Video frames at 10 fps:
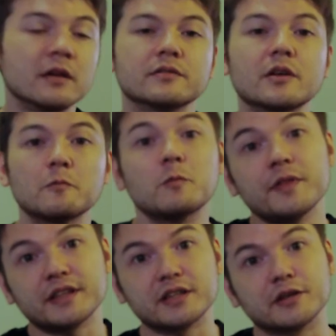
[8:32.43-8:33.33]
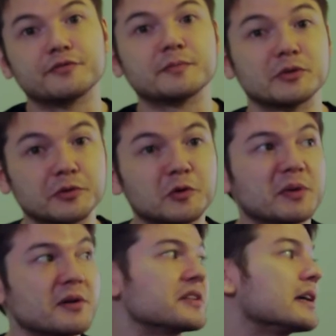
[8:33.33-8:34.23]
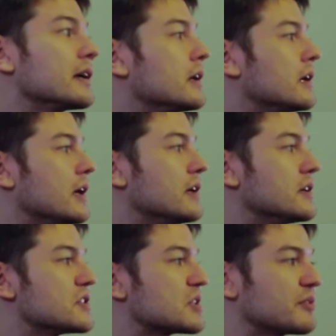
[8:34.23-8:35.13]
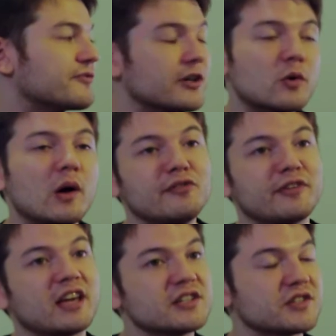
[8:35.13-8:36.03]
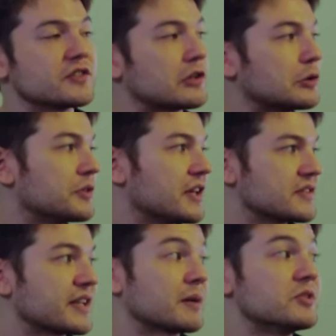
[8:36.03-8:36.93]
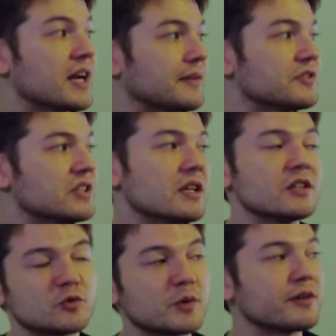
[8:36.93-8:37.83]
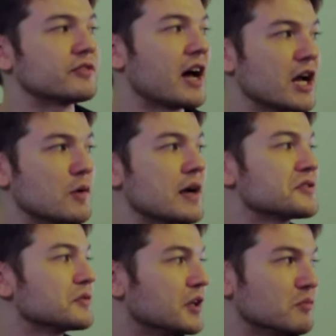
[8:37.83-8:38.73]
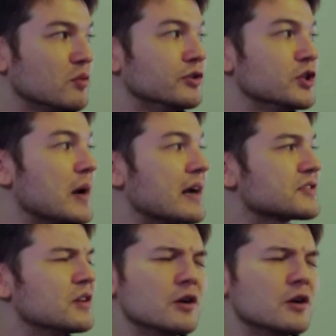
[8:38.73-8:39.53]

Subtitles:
So one thing to note from the Google posting is the preferred qualifications include things like Objective-C, Swift, iOS, and mobile UX,